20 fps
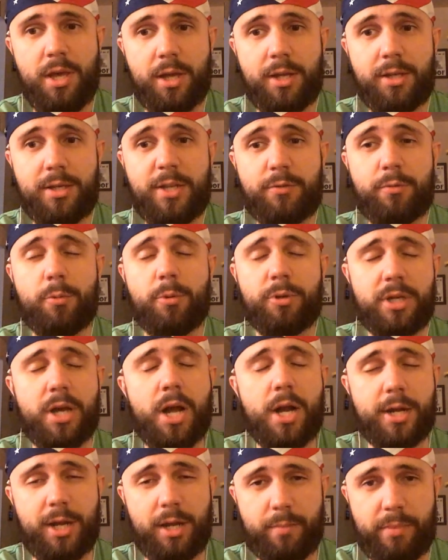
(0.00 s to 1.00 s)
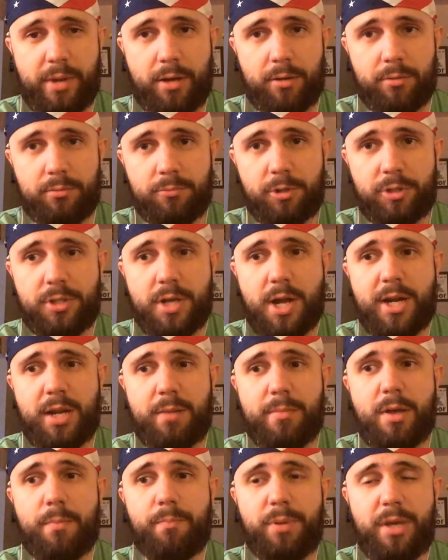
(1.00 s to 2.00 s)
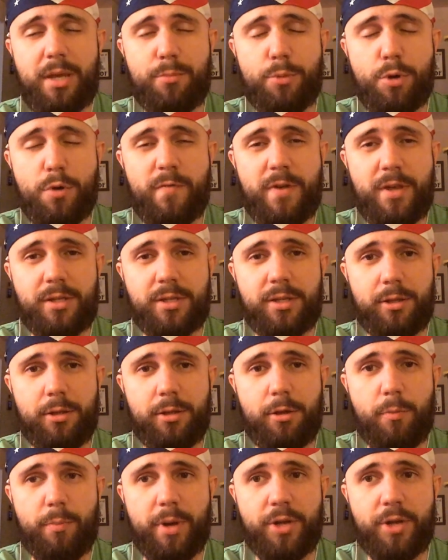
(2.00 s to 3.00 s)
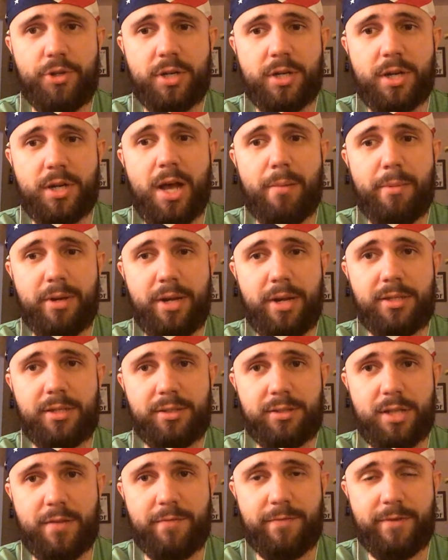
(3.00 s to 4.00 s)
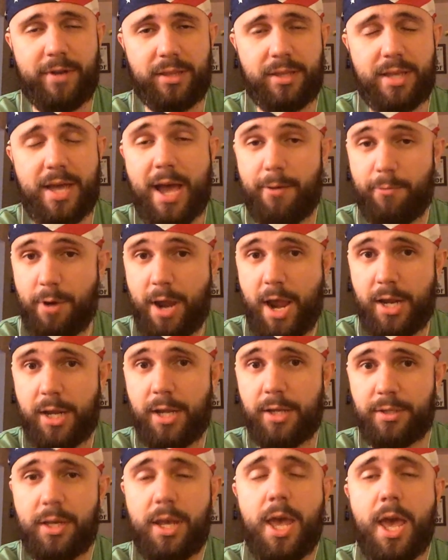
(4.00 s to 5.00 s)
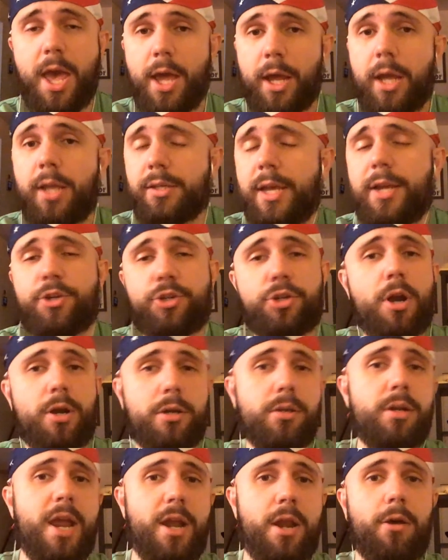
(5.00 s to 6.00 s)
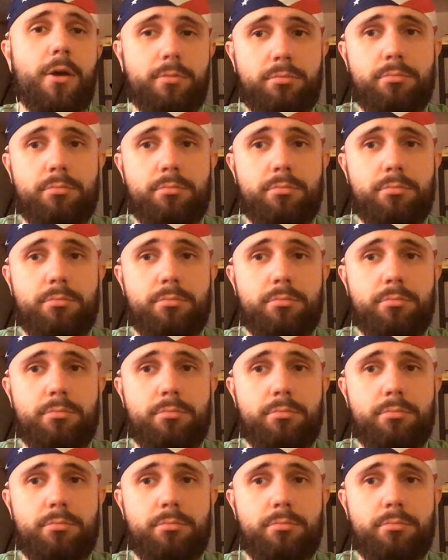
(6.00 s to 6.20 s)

Because that's what we're talking about. We're talking about B movies and low budget comedies and stuff like that, right? Because like Sharknado.